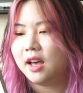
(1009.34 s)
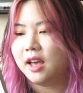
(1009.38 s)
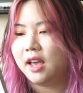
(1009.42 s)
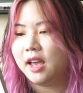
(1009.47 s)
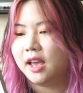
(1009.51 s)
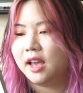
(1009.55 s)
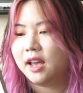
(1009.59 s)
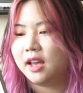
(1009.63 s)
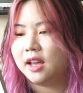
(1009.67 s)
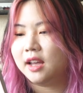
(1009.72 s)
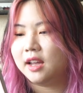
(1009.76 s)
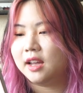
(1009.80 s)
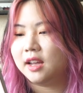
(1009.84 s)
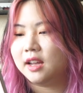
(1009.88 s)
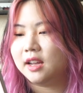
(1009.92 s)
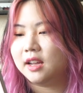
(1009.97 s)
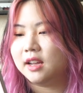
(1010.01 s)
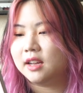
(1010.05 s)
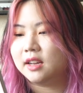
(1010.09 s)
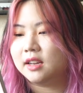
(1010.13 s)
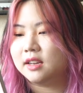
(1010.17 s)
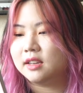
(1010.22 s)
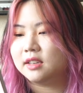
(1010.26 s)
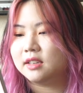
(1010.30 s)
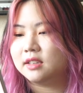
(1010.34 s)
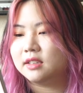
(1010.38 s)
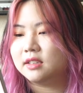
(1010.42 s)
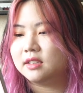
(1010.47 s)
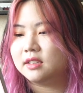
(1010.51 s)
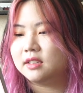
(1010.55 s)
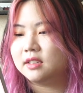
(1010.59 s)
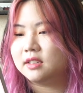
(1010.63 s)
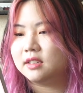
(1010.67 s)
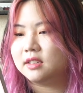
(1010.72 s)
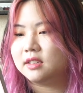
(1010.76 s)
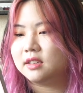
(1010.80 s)

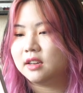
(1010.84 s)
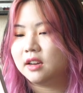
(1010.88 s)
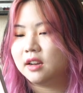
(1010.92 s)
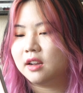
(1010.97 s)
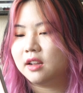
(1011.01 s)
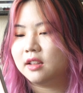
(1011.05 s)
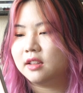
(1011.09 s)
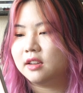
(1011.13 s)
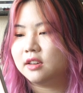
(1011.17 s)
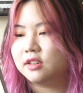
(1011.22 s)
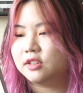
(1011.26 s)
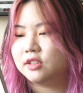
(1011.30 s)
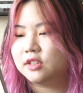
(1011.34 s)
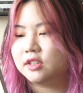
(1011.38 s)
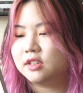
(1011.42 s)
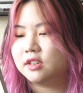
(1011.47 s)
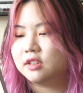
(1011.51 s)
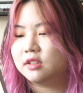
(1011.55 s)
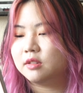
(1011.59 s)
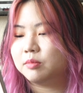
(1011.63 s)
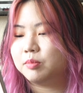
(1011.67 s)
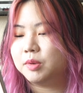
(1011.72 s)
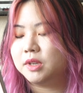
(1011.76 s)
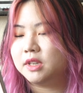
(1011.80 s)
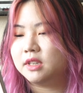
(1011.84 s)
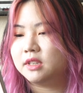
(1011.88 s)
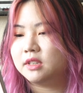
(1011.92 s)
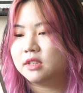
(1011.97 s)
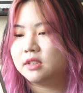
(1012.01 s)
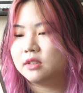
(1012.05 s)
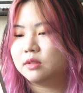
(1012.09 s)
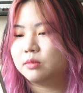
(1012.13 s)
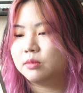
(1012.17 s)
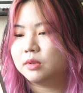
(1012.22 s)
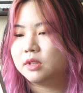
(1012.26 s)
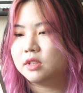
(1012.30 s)
And there's another
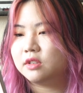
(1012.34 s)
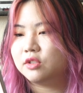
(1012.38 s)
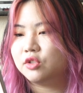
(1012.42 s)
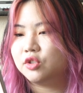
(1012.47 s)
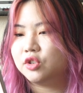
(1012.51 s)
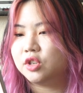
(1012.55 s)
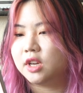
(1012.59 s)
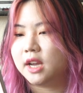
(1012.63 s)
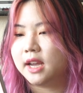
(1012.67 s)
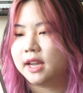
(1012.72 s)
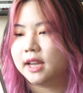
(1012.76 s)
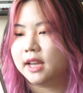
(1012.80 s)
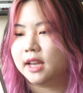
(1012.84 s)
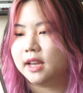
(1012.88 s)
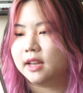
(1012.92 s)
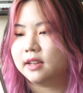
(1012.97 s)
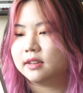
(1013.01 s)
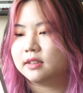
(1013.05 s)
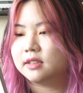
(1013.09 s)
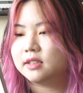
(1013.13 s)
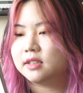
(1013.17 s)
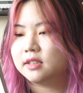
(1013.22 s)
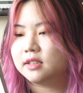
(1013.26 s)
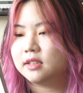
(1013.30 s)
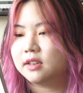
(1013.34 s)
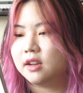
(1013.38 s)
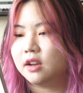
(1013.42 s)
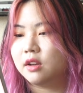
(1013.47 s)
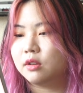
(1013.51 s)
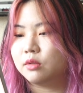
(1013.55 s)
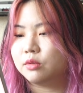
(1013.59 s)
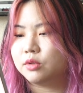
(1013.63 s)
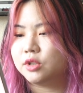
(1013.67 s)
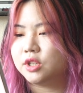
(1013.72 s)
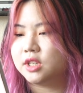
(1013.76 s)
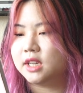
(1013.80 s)
piece with a jacket.
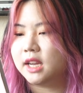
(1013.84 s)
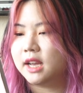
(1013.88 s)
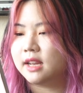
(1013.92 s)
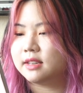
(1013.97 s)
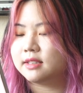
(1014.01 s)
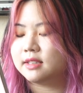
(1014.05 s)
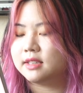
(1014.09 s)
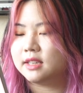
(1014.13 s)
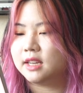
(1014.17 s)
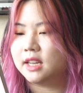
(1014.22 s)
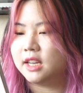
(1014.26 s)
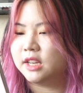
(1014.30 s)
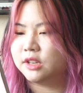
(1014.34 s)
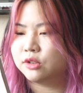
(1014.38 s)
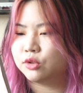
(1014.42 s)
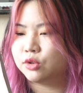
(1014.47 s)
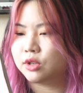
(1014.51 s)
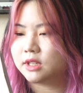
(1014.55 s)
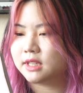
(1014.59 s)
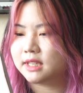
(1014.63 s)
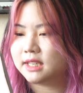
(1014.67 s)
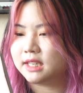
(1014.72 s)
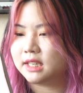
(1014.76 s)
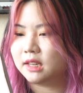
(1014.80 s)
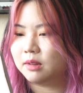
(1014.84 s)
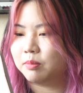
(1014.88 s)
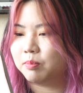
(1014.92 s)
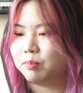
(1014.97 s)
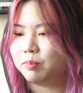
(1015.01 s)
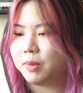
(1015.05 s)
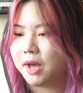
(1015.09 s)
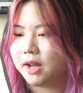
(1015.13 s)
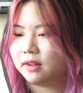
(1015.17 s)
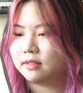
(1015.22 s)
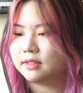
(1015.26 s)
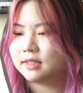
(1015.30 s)
Oh, she has an interesting
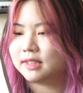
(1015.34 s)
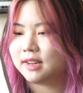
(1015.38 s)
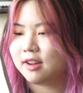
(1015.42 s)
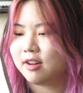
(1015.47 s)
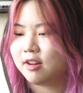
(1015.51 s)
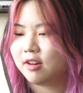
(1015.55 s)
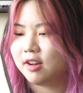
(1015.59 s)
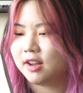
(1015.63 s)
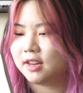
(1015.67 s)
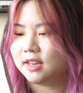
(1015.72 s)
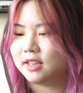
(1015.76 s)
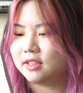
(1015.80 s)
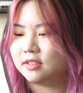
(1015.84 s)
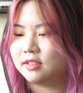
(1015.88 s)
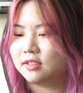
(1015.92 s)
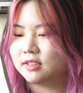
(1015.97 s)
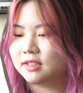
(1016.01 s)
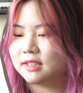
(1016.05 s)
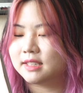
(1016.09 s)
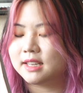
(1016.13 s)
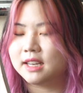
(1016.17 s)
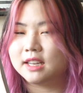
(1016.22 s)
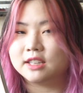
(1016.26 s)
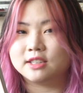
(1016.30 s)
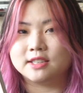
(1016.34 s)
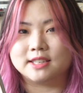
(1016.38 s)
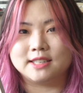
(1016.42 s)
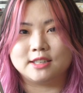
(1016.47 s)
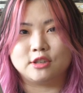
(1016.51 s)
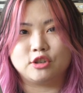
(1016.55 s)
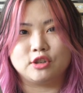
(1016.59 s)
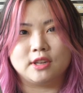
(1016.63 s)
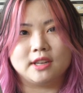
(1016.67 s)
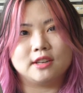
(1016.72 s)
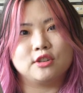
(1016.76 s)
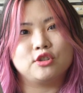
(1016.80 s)
belt on. It looks like it
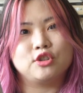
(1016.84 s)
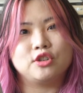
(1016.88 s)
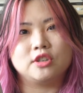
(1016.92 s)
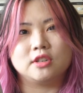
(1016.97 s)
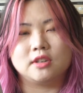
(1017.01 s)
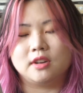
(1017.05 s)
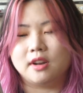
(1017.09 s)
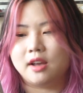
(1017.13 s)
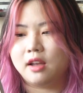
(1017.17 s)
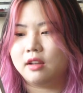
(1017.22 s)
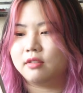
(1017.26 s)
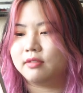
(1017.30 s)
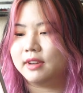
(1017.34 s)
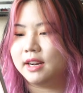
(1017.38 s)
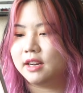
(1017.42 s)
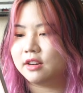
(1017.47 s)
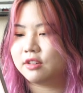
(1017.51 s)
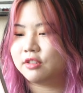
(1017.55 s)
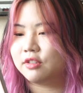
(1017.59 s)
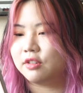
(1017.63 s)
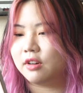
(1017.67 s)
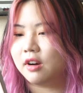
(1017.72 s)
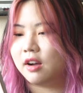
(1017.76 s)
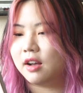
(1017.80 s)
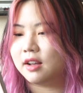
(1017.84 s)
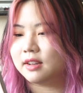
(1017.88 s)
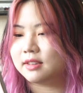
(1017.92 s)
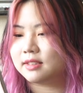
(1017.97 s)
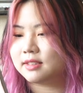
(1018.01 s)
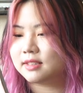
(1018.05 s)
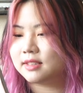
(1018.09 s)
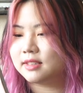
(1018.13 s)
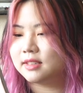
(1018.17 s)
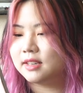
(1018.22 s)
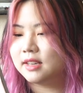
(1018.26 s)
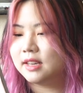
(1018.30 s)
says like Chanel right
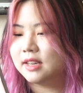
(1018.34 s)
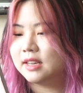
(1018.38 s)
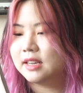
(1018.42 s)
across.